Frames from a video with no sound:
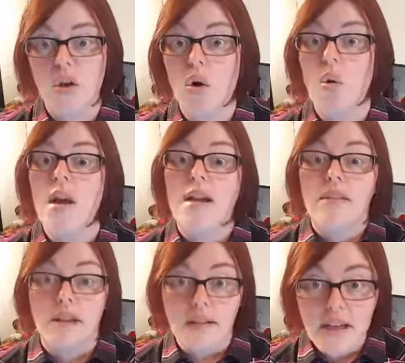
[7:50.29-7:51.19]
So
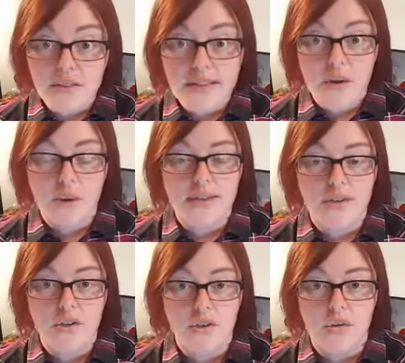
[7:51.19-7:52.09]
the glyphosate
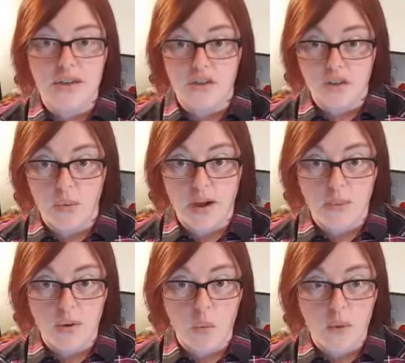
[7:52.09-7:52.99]
residue that's showing
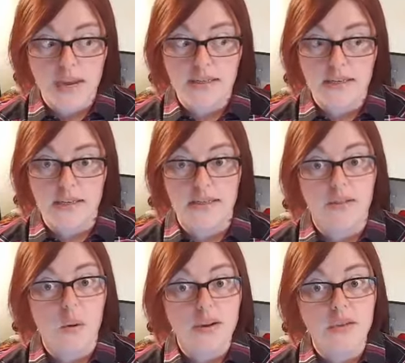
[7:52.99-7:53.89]
up in wheat is
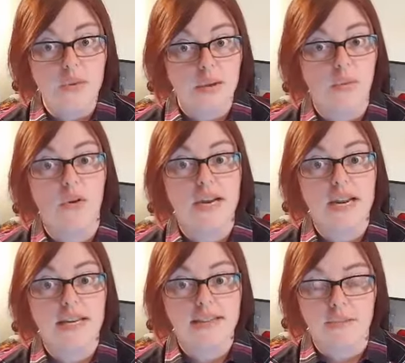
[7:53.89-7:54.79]
going to be
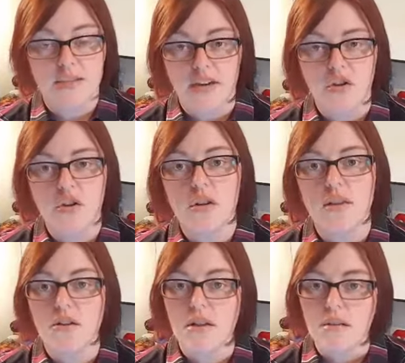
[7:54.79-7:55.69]
pretty substantial,
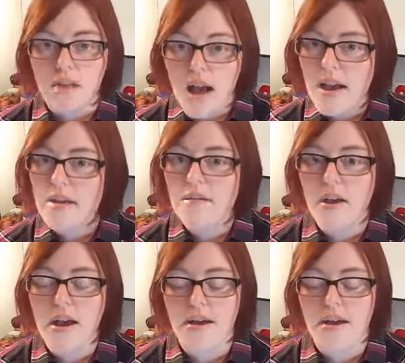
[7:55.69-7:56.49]
and there's a lot of